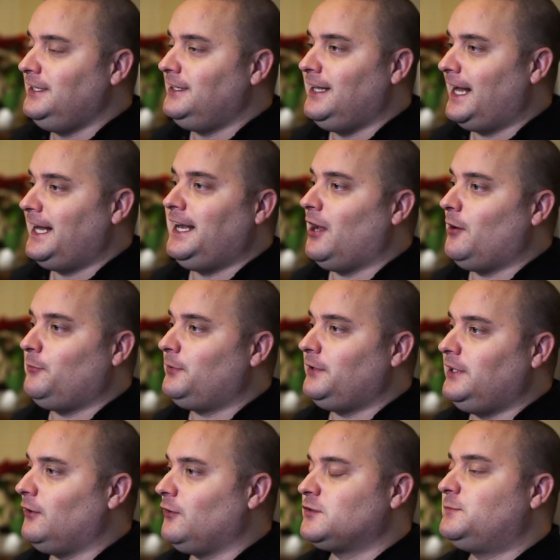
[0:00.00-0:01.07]
laid up
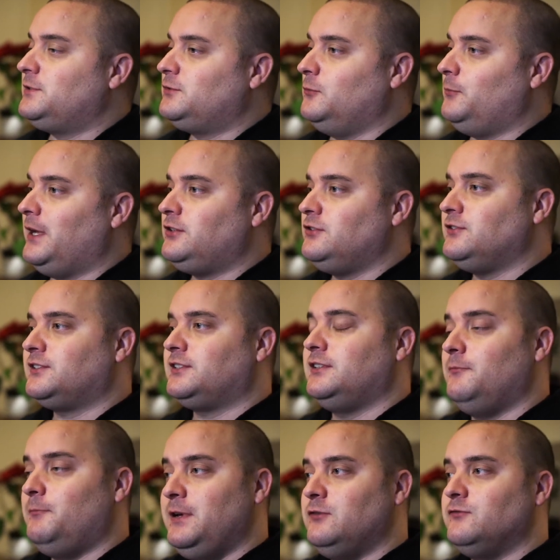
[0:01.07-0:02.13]
in a hospital bed, the
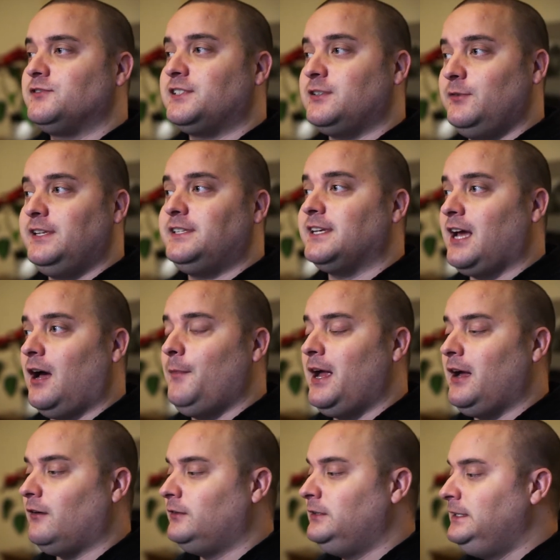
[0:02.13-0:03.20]
bills still need to come
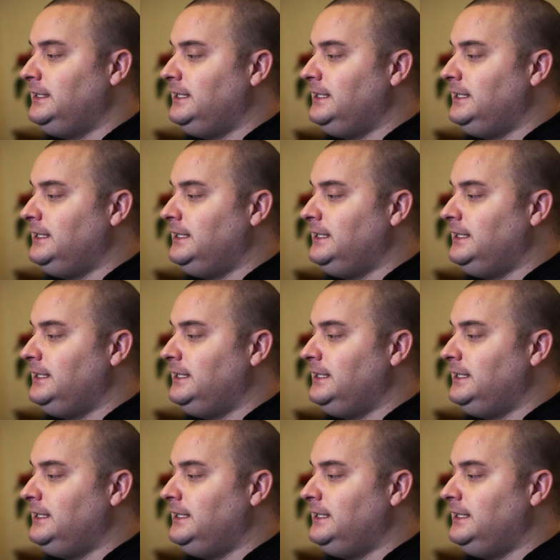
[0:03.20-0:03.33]
out.